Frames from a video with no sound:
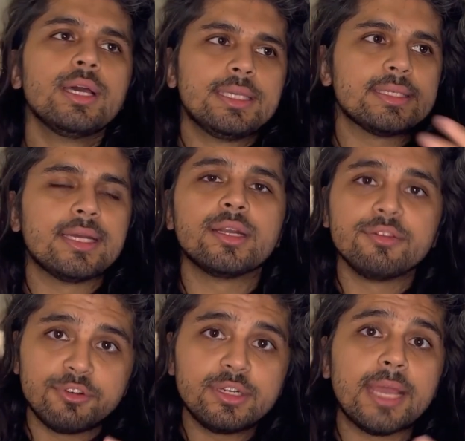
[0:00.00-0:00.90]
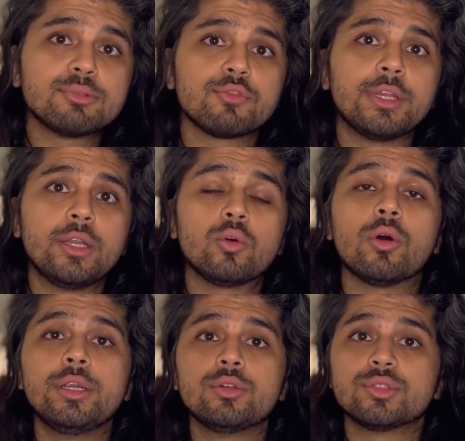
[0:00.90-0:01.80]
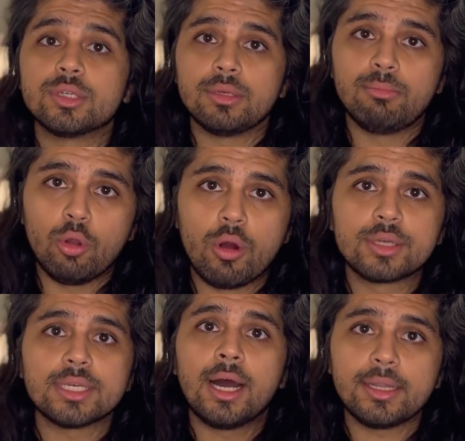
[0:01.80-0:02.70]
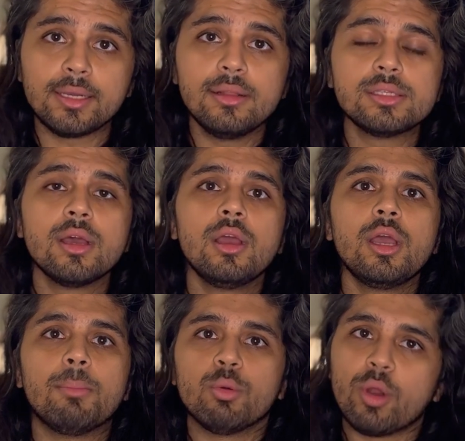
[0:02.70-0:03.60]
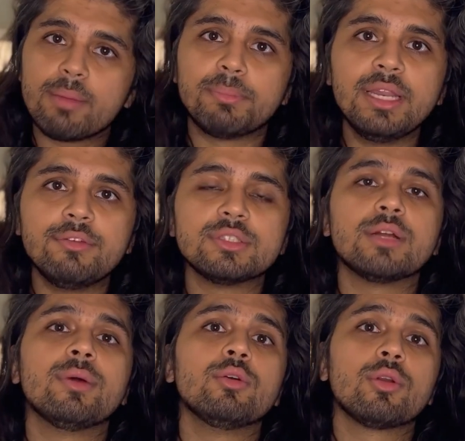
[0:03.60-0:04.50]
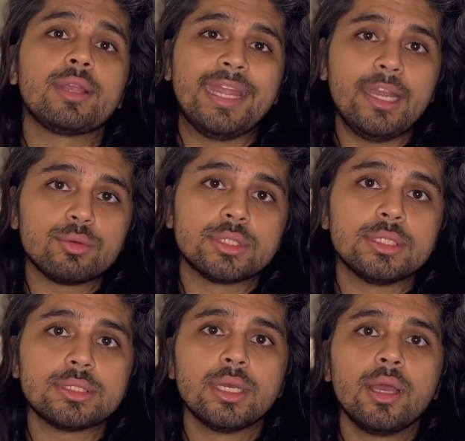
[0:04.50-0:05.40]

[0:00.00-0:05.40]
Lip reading: Yes, there are different types of keto according to certain blogs, articles, but what I believe is that when you're on ketosis,